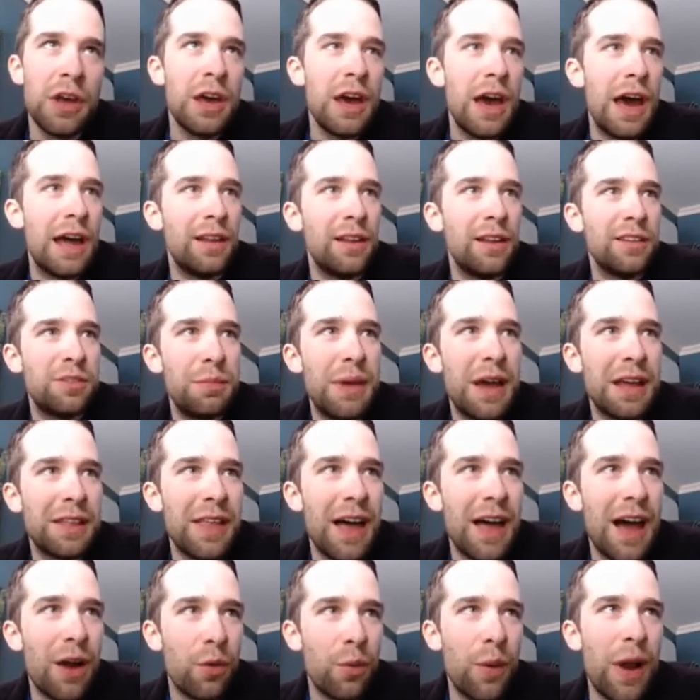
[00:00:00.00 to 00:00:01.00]
and let's make
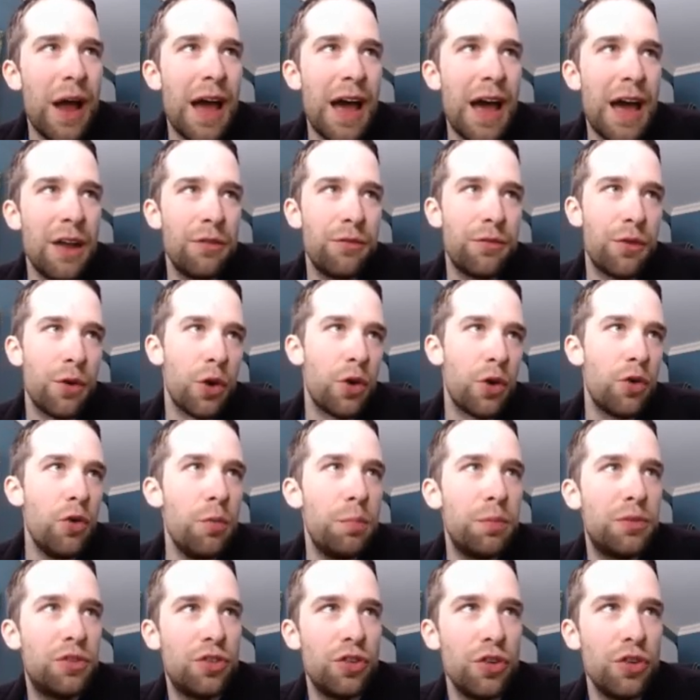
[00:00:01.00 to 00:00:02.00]
that red for
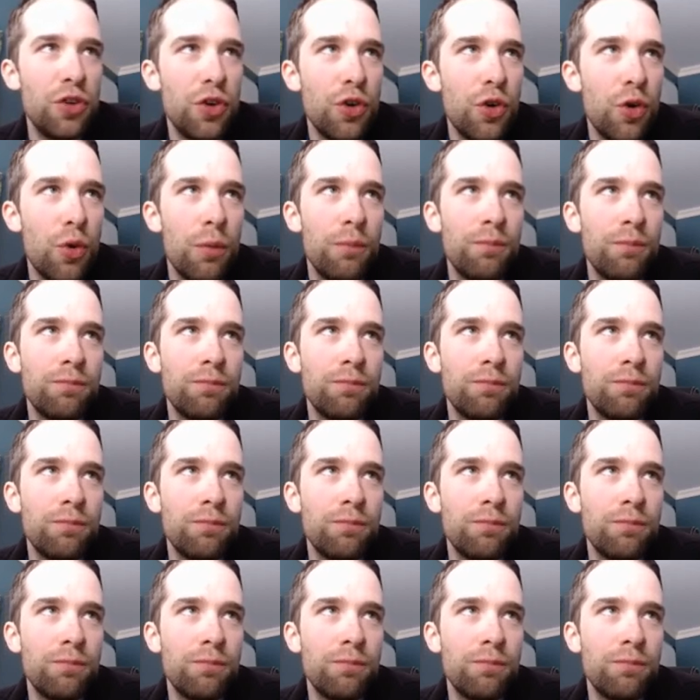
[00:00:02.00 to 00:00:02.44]
group 2.